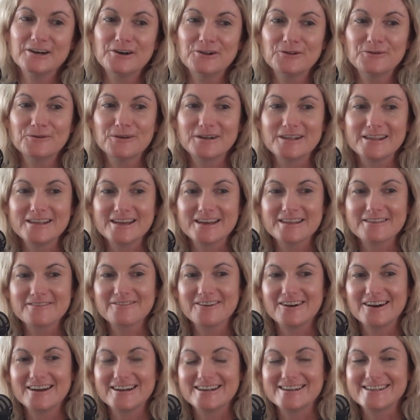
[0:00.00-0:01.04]
one of the other
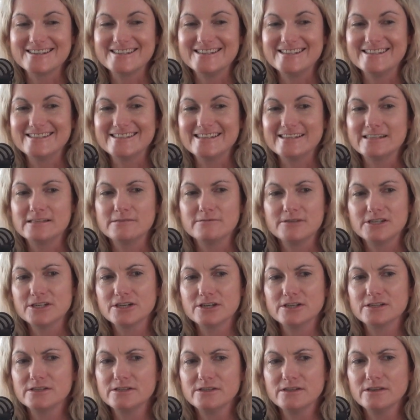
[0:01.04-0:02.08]
riders, she said to me, she
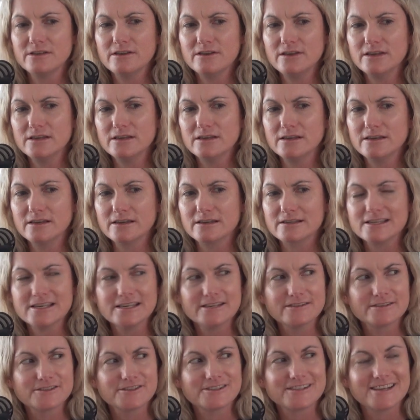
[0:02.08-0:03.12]
goes, I think it
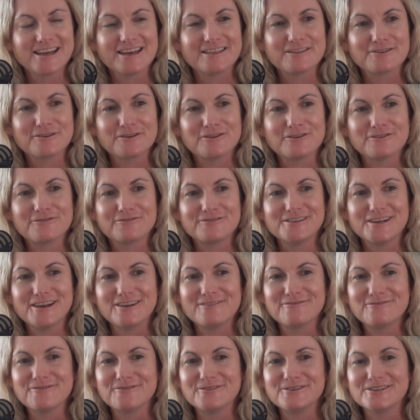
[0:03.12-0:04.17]
was on day 3 or day
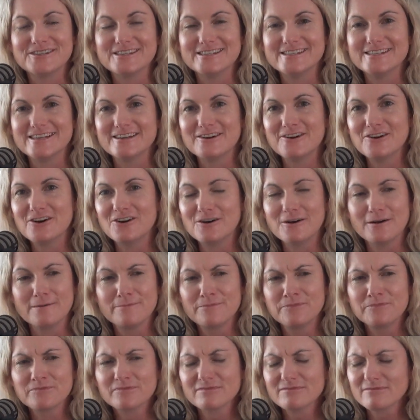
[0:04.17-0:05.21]
4, she said,
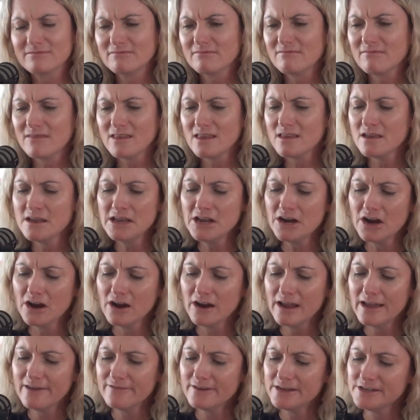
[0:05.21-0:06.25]

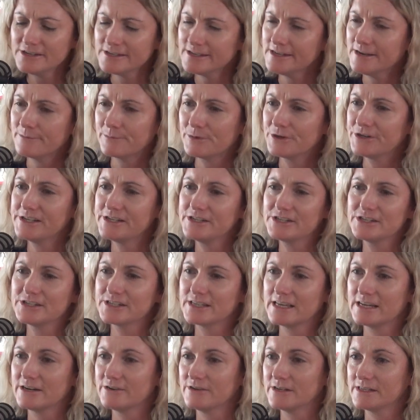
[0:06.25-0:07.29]
eventually your body's just
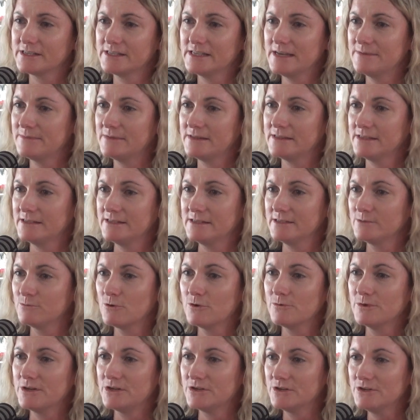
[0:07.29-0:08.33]
going to accept that this is what
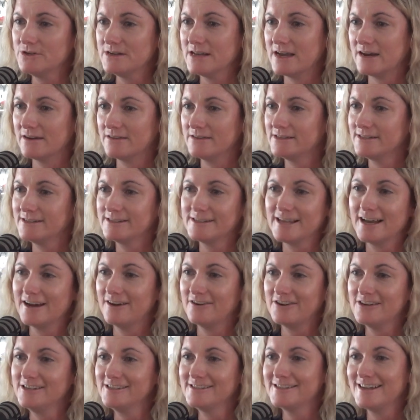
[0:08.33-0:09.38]
we do now and this is how
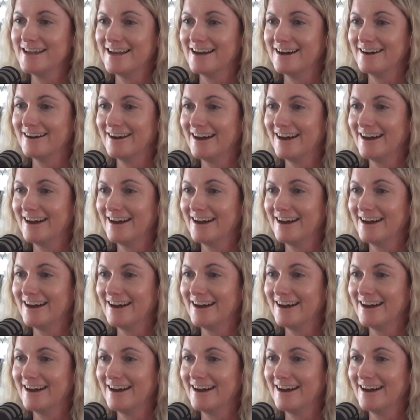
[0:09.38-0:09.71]
it is now.